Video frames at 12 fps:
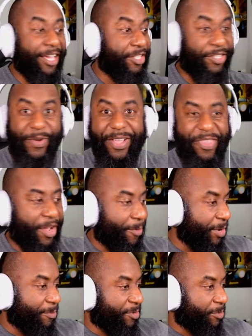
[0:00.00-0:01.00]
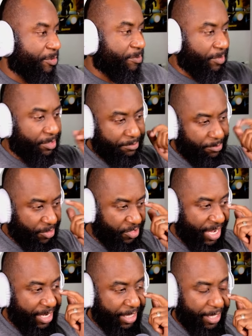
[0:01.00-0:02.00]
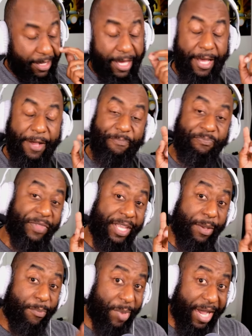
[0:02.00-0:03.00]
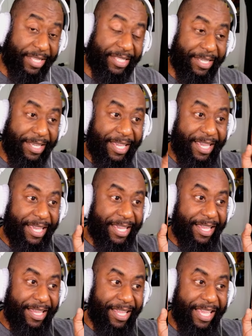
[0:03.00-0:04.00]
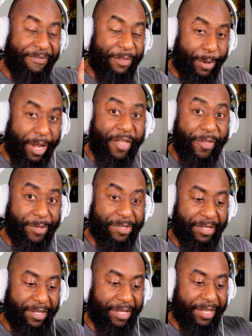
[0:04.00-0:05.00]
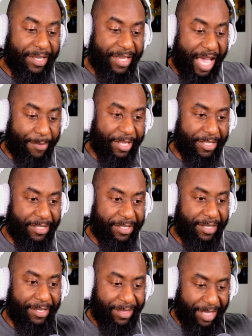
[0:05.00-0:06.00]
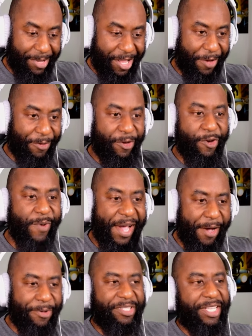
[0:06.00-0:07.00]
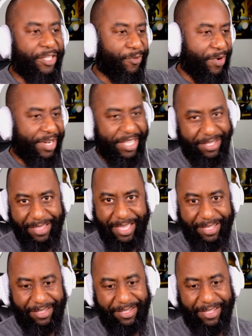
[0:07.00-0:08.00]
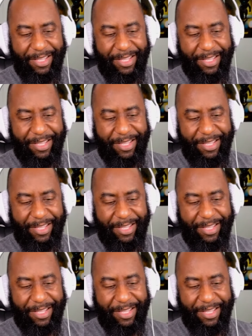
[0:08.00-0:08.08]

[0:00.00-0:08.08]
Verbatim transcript: they're in there. We're, we're, we're, we're chatting. Um, but if there were others, comments, let me know who else has run into this